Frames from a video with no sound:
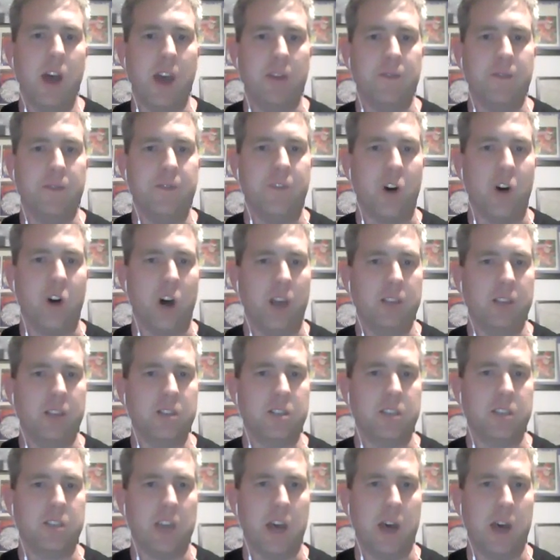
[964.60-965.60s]
and find
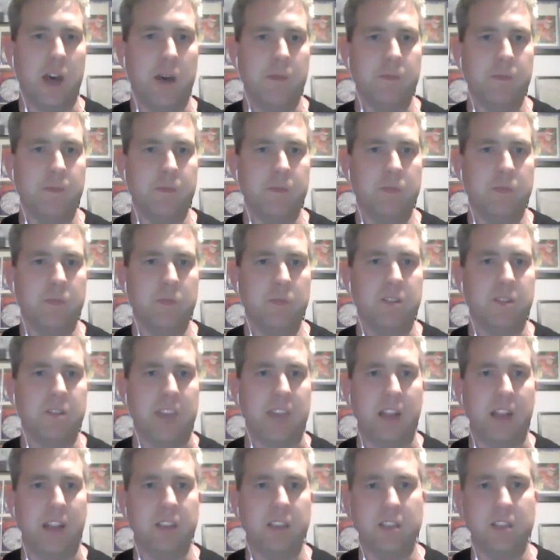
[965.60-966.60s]
some
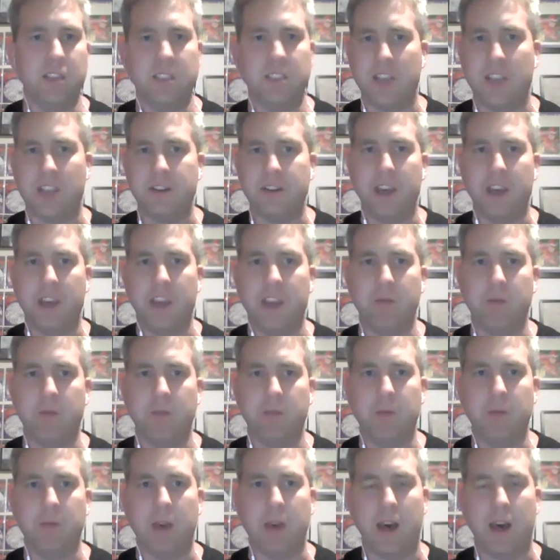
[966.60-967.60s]
daily and Sunday
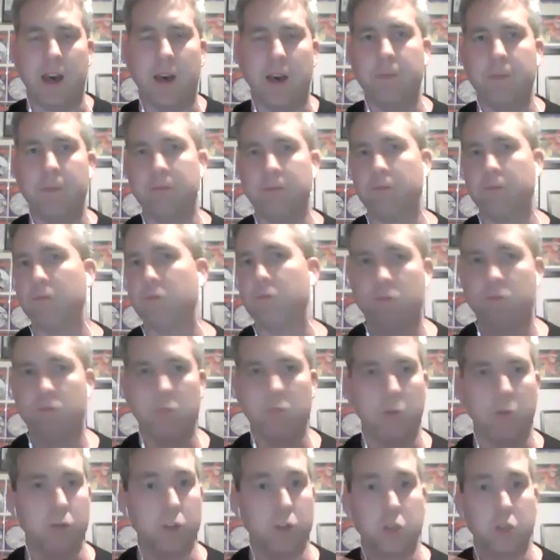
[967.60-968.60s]
re um,
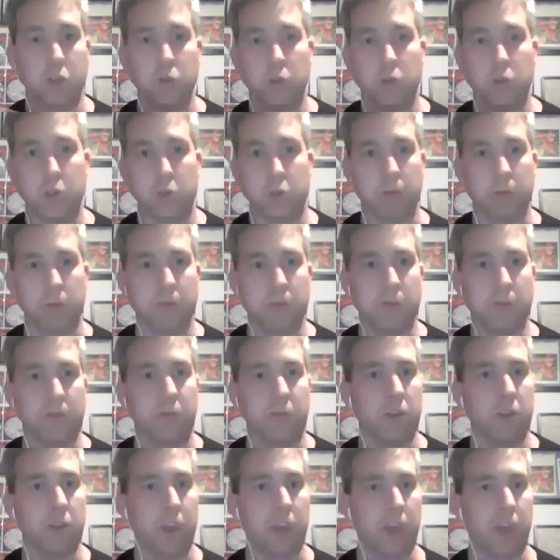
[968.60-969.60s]
original strips
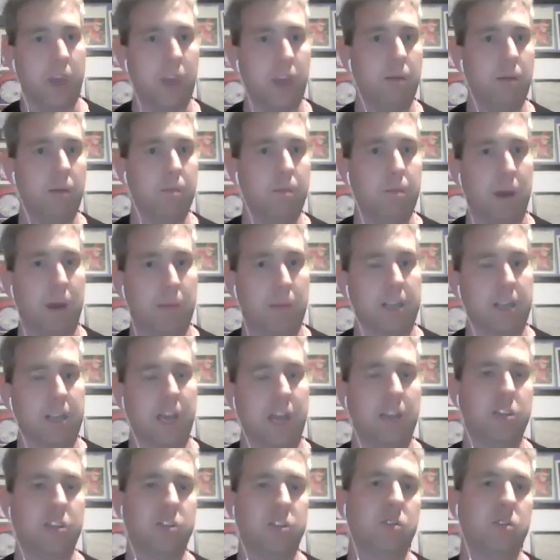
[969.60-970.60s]
for their
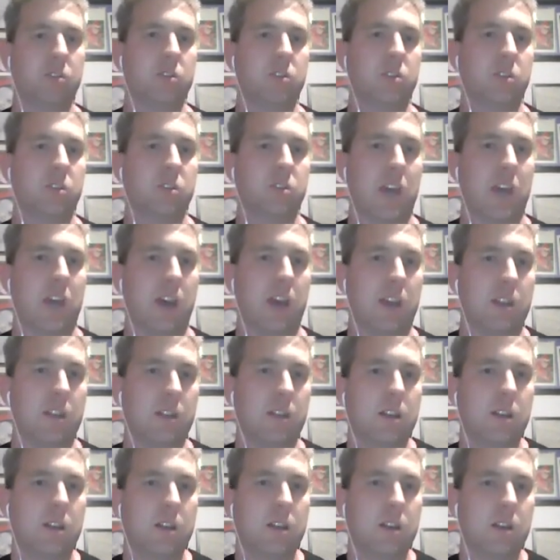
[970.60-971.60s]
publications. Is that
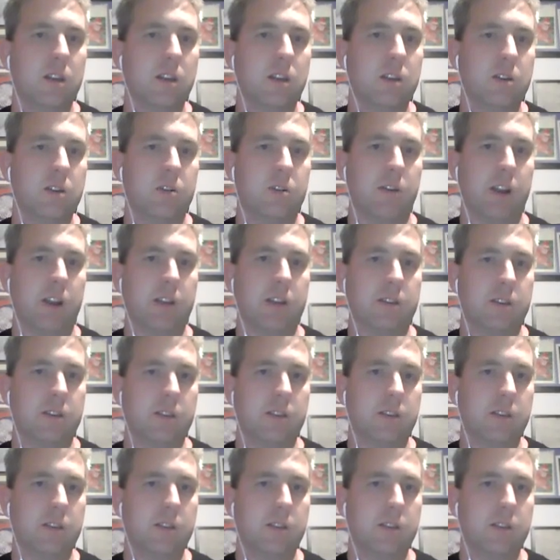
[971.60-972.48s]
correct?